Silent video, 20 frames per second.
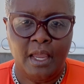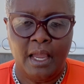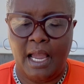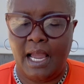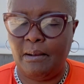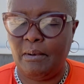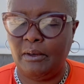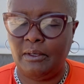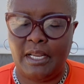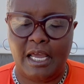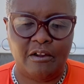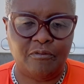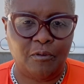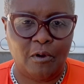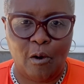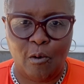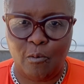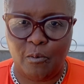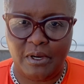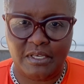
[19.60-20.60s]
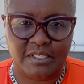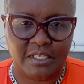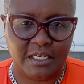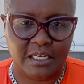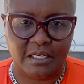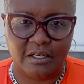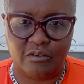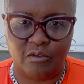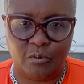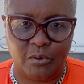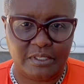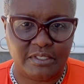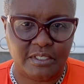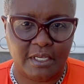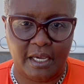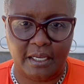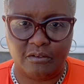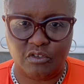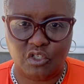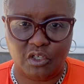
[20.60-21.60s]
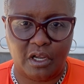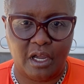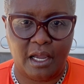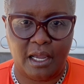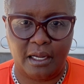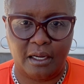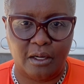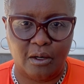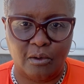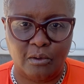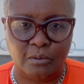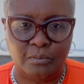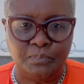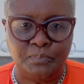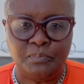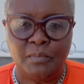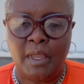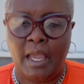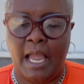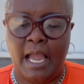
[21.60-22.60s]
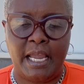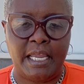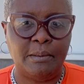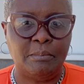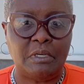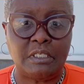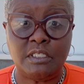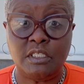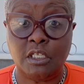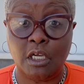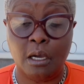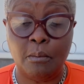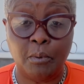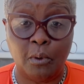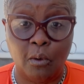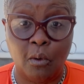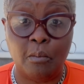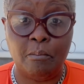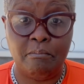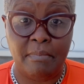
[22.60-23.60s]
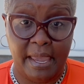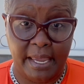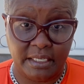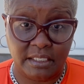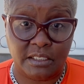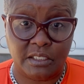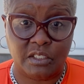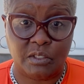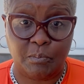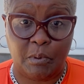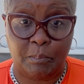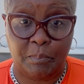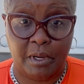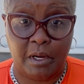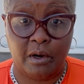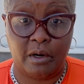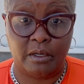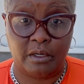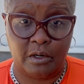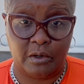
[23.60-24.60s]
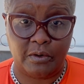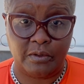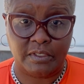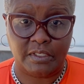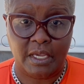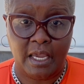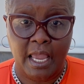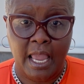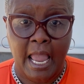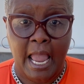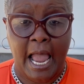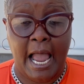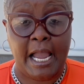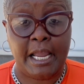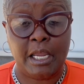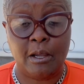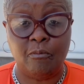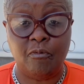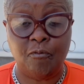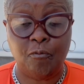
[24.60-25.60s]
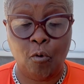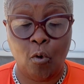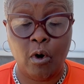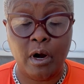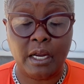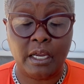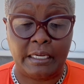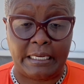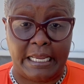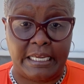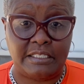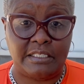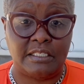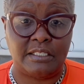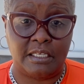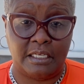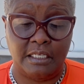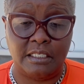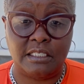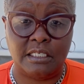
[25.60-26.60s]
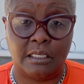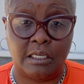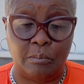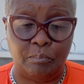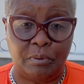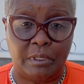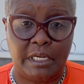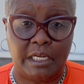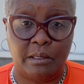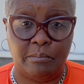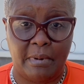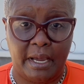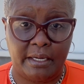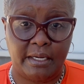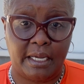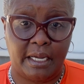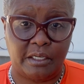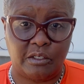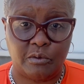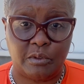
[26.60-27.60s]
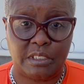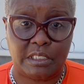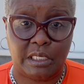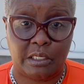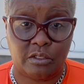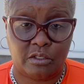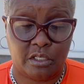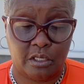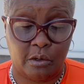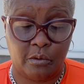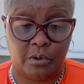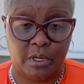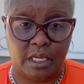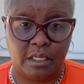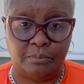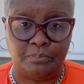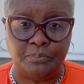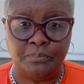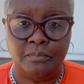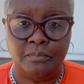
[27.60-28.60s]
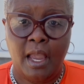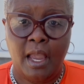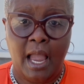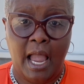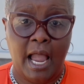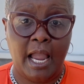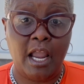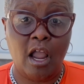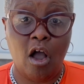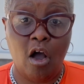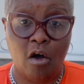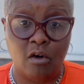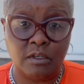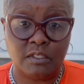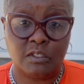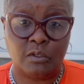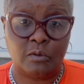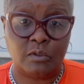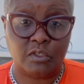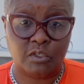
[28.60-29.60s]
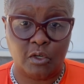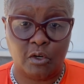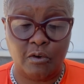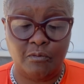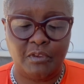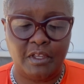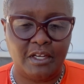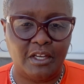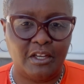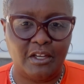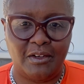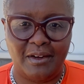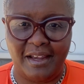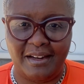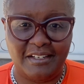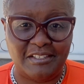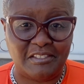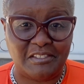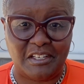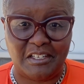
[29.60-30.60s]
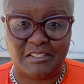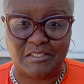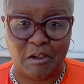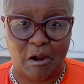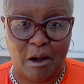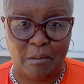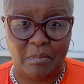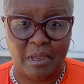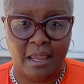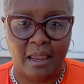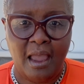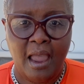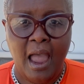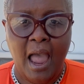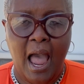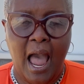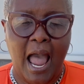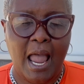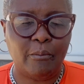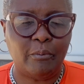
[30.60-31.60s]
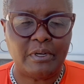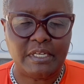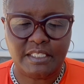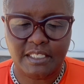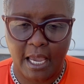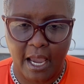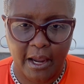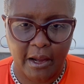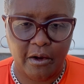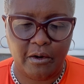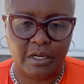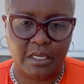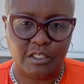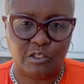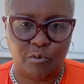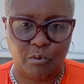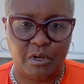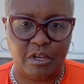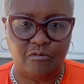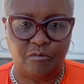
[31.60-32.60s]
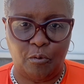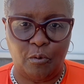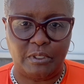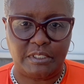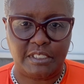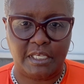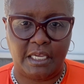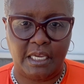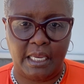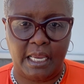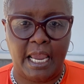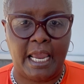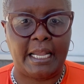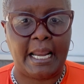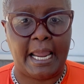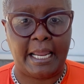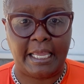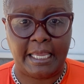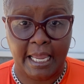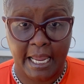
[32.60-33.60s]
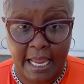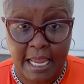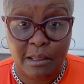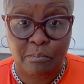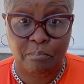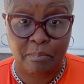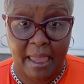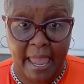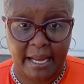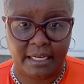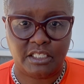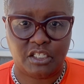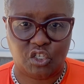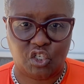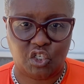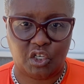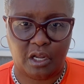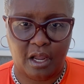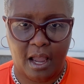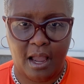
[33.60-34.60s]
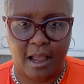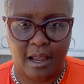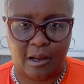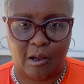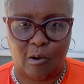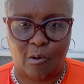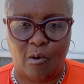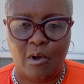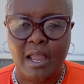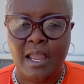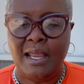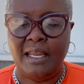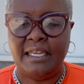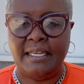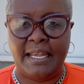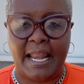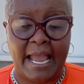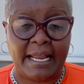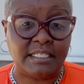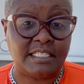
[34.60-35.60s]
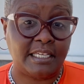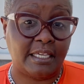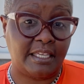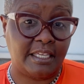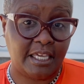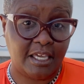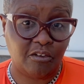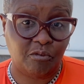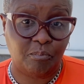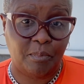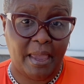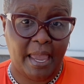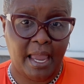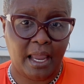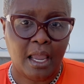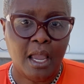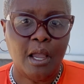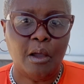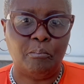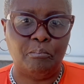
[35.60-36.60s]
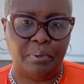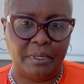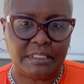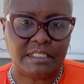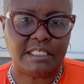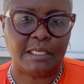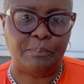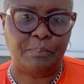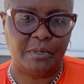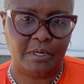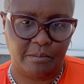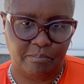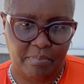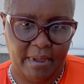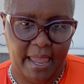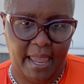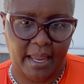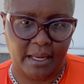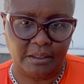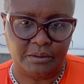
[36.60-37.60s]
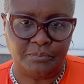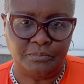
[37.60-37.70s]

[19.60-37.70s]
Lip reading: I'm a lifelong resident of the west side of Chicago. I am a double master's prepared nurse. I am 4 classes into completing my doctorate degree. I also served in the United States Army. I retired in 2014 and I came back to Chicago, not to give back, but to put back.